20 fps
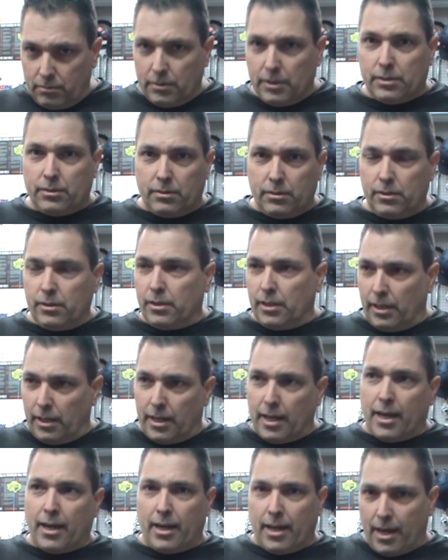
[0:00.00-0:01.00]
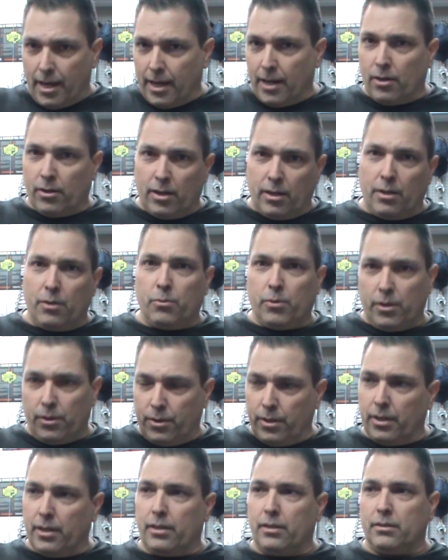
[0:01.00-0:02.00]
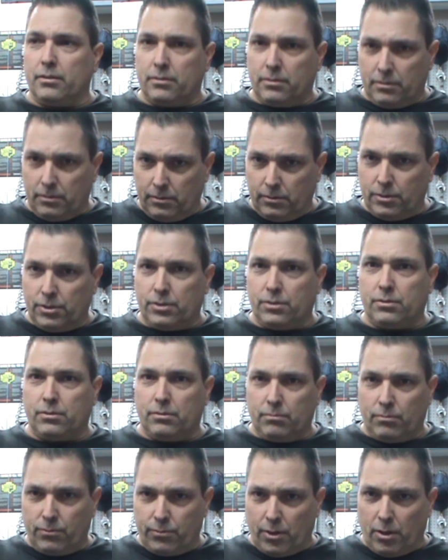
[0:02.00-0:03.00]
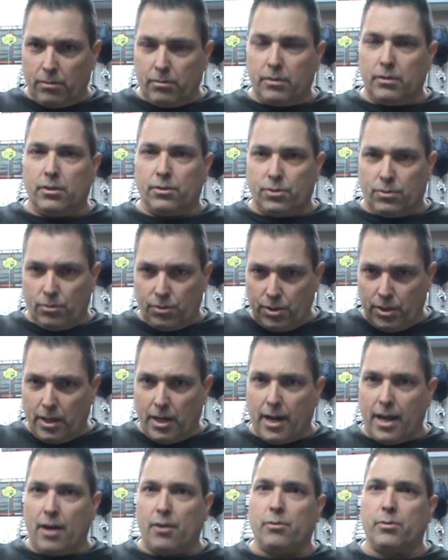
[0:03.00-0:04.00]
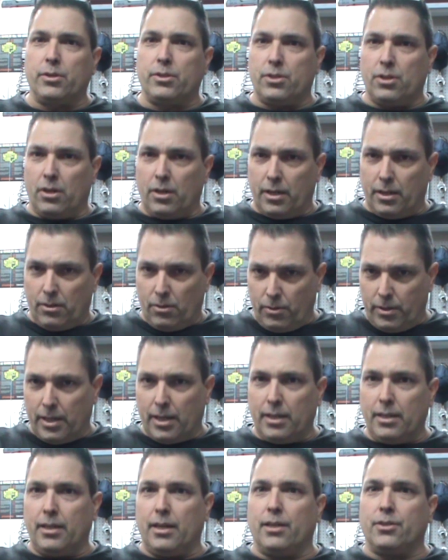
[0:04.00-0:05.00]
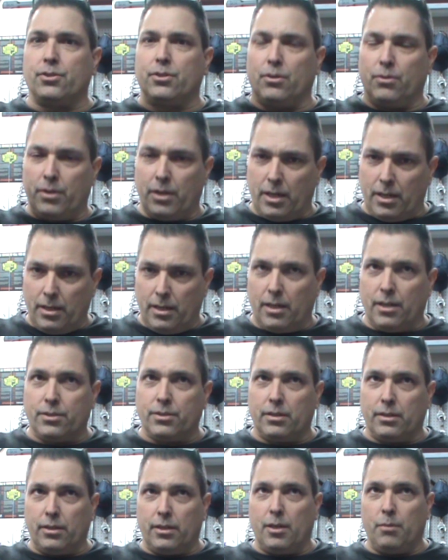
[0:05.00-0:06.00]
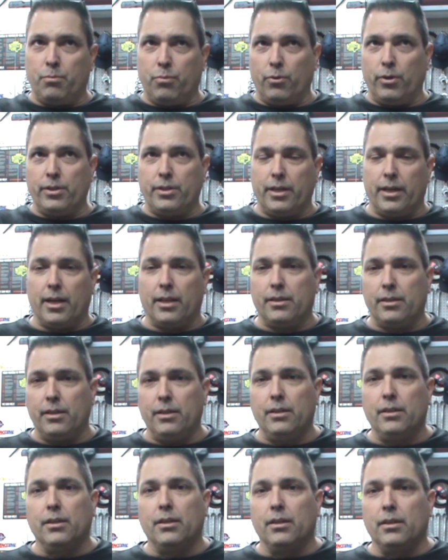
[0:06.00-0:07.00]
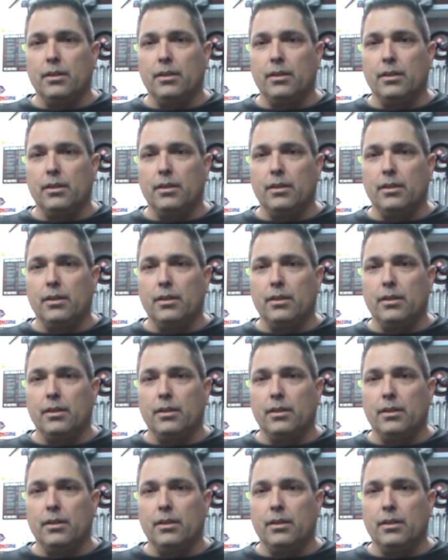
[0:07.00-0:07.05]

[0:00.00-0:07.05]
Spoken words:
You can't hang a hat on any one thing. Just throw, you know, as long as you get an arrow on the target. Okay, yes, and you keep pointing at the